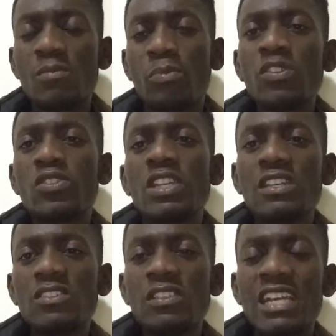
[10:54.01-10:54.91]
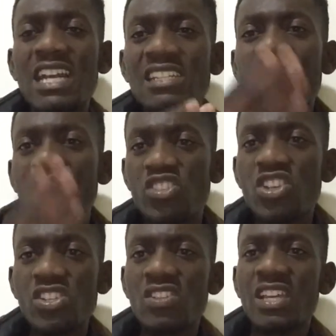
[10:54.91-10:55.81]
both the guys that are in
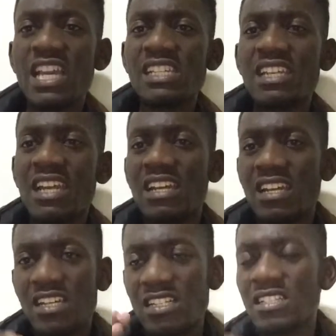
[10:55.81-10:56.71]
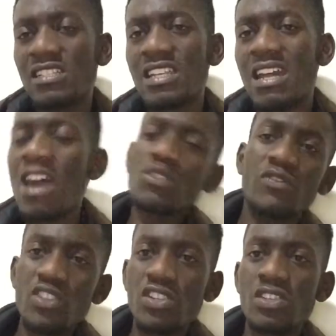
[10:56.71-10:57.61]
church and the guys that are out
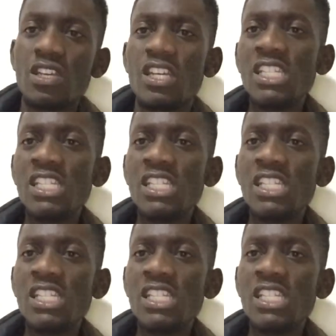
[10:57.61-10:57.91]
of church,